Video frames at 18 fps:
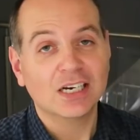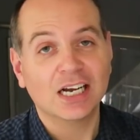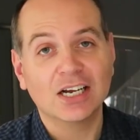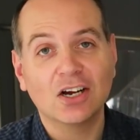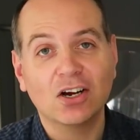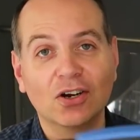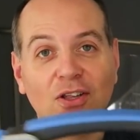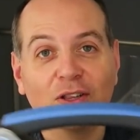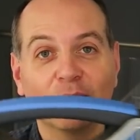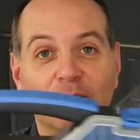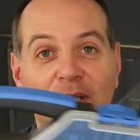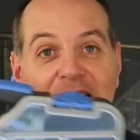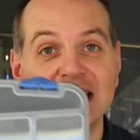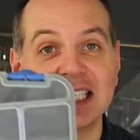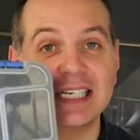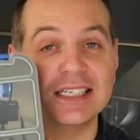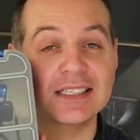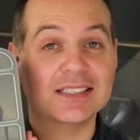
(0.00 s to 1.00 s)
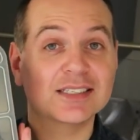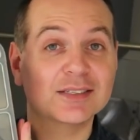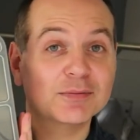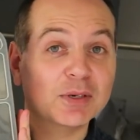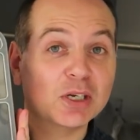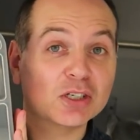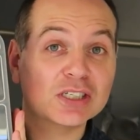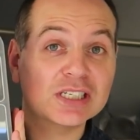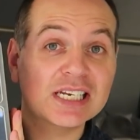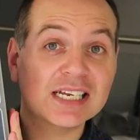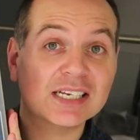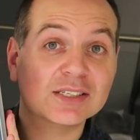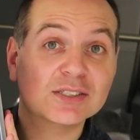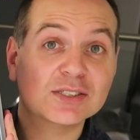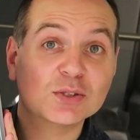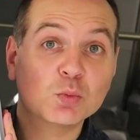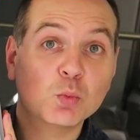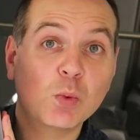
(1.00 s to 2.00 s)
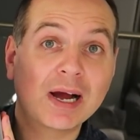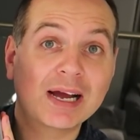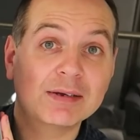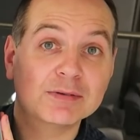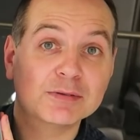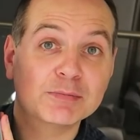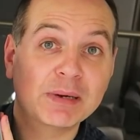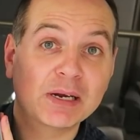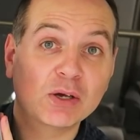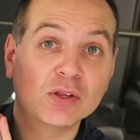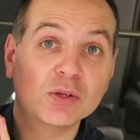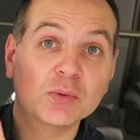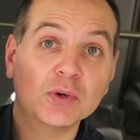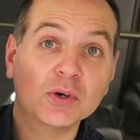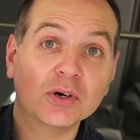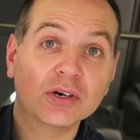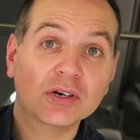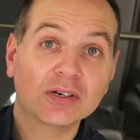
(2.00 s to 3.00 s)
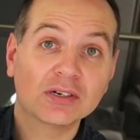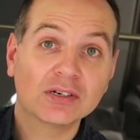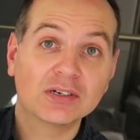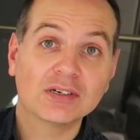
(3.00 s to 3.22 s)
I got another one of these because Nick swiped my other one